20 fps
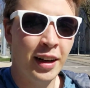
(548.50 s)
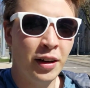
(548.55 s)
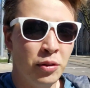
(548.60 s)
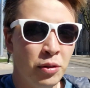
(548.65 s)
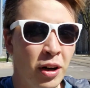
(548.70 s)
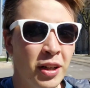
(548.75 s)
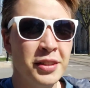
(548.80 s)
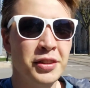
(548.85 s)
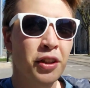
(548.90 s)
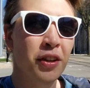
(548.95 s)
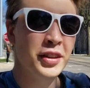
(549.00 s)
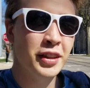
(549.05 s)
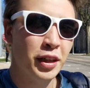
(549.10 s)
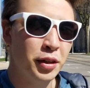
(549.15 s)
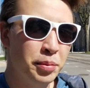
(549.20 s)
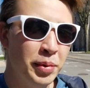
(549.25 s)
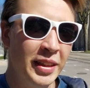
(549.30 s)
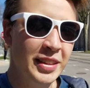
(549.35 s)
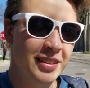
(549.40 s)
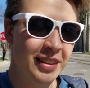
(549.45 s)
We're also a little
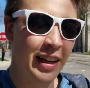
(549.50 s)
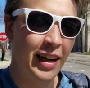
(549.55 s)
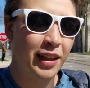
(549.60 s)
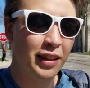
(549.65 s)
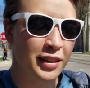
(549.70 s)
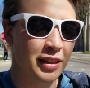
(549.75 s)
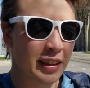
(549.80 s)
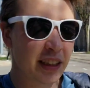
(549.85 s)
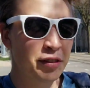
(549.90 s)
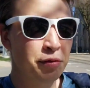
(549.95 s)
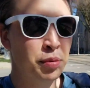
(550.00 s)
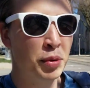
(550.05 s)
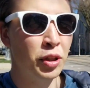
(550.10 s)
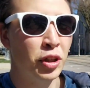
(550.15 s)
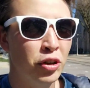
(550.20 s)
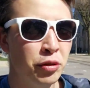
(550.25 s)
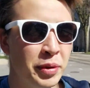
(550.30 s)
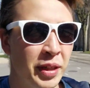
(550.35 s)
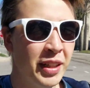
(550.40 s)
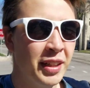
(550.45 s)
bit sad to leave
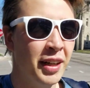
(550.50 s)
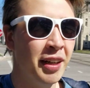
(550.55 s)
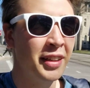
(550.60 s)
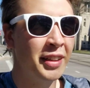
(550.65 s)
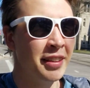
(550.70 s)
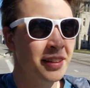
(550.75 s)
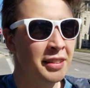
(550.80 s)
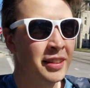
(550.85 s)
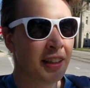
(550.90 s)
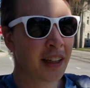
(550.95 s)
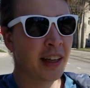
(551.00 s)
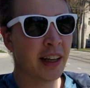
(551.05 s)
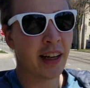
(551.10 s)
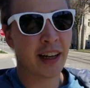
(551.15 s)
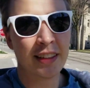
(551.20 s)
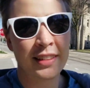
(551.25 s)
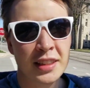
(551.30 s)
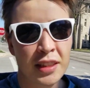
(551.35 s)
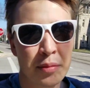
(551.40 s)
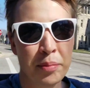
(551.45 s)
Peru because
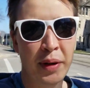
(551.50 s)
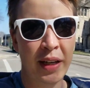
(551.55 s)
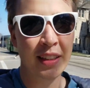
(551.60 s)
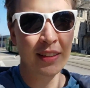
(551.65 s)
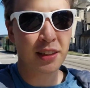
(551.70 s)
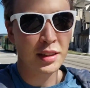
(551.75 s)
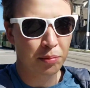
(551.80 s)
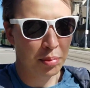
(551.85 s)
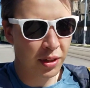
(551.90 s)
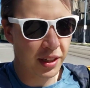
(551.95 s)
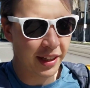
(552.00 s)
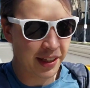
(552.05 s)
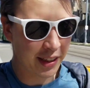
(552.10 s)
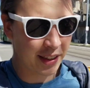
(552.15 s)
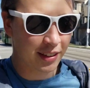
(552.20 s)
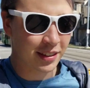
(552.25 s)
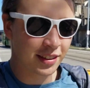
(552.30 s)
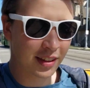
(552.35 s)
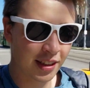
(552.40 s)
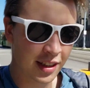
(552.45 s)
it's an amazing
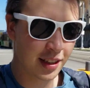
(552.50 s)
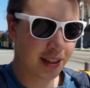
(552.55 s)
place.